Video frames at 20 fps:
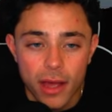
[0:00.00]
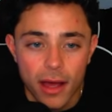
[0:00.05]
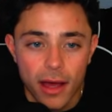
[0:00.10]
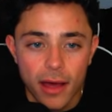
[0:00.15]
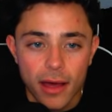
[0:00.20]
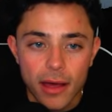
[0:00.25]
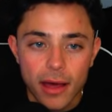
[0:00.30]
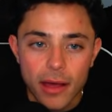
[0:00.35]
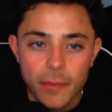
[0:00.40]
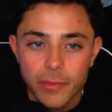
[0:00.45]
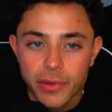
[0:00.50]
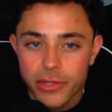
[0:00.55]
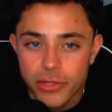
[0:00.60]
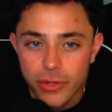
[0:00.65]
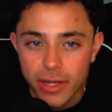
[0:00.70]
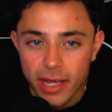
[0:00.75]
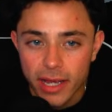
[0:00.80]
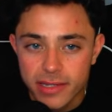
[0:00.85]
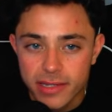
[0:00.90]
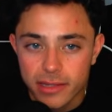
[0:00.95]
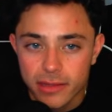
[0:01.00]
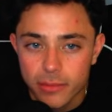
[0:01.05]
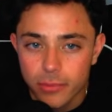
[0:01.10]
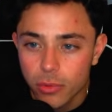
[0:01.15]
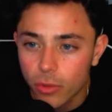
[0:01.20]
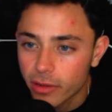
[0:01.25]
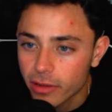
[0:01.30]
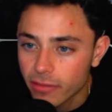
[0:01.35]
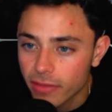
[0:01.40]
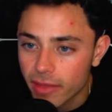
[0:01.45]
Um, but you get the
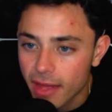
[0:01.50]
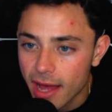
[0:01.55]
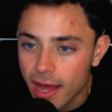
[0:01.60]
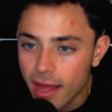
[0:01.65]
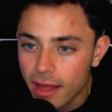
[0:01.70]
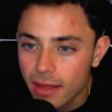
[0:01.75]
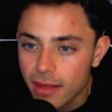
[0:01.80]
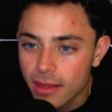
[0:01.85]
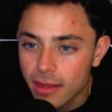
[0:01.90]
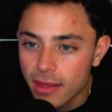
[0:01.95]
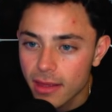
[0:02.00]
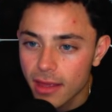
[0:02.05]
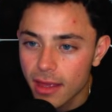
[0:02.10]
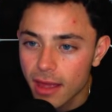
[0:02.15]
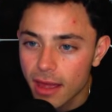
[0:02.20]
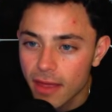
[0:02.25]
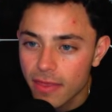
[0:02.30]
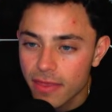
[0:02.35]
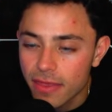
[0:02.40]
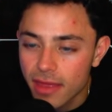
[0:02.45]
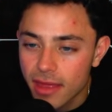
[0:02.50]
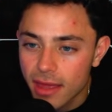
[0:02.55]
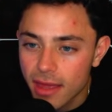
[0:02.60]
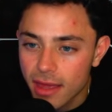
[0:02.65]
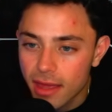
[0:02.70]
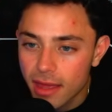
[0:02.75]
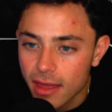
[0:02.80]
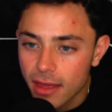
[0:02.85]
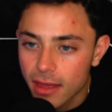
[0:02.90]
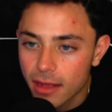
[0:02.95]
point of that. And
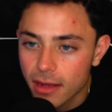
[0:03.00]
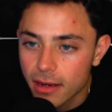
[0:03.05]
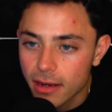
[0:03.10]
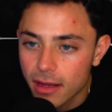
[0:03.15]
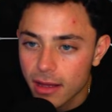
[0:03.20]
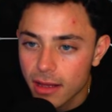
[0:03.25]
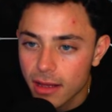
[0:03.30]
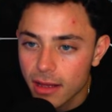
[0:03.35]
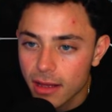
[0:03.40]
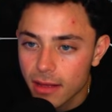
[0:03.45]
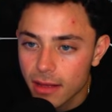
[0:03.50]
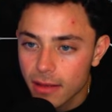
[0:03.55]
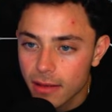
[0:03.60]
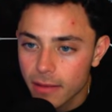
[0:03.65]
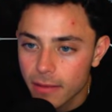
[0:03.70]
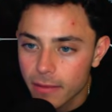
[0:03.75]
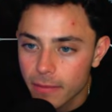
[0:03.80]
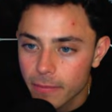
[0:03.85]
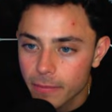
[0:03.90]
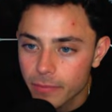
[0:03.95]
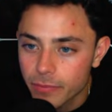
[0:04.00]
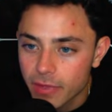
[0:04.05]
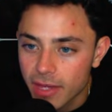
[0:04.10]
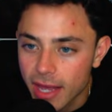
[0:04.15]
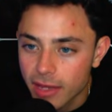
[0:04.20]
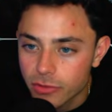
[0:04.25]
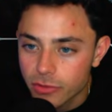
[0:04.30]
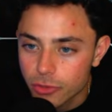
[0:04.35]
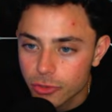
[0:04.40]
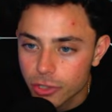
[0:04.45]
then um,
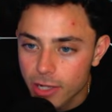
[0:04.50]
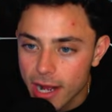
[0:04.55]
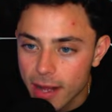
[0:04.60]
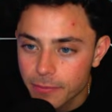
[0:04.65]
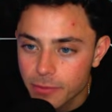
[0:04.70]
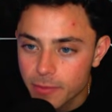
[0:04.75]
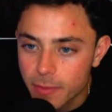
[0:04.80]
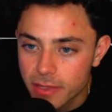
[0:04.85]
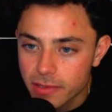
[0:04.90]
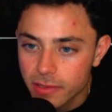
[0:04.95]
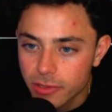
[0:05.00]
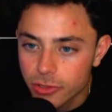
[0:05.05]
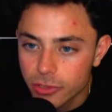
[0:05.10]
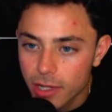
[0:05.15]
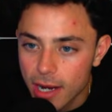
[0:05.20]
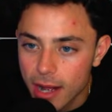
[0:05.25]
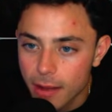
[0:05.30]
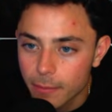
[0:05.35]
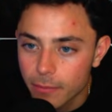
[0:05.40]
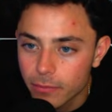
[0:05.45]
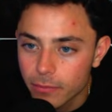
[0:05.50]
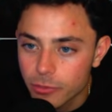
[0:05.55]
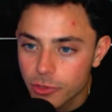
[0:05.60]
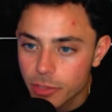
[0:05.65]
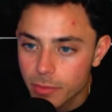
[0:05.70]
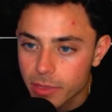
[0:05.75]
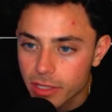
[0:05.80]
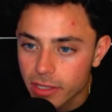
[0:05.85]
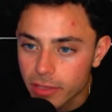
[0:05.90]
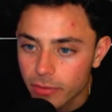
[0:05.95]
yeah, so traps, basic trap
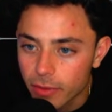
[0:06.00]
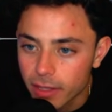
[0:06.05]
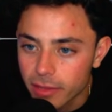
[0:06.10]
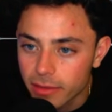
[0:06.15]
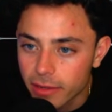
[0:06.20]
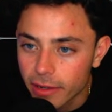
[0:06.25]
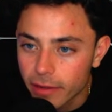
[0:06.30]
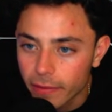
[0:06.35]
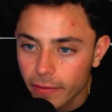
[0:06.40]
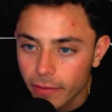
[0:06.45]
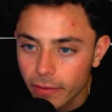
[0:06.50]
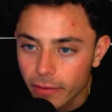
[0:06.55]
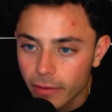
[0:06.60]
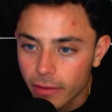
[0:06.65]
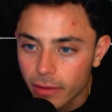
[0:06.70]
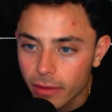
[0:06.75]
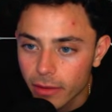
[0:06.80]
should be good right there.